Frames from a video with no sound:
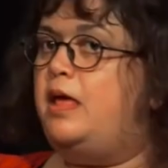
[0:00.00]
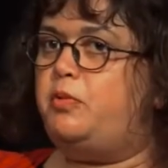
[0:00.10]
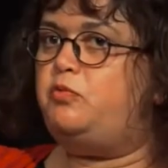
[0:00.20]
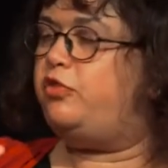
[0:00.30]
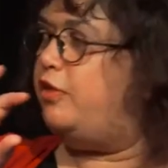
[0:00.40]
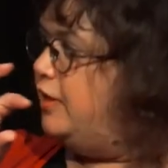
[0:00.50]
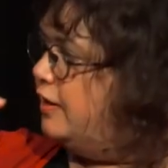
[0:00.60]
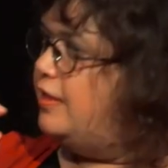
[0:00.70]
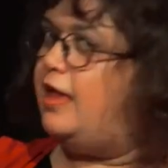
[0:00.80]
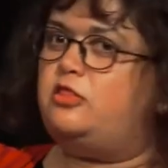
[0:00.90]
but also the
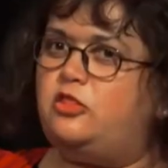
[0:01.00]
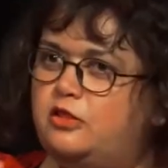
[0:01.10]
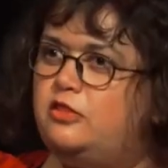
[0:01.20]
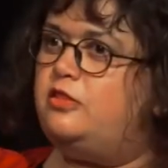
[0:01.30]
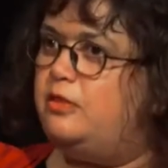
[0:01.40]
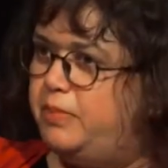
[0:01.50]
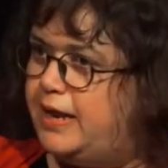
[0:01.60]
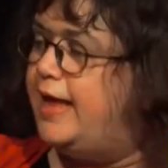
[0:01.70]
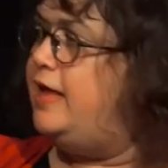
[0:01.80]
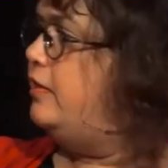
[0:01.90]
attention to the
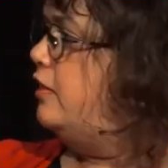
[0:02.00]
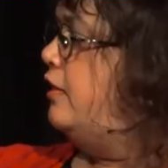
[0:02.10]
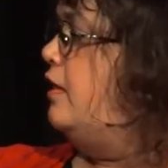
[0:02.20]
place, mm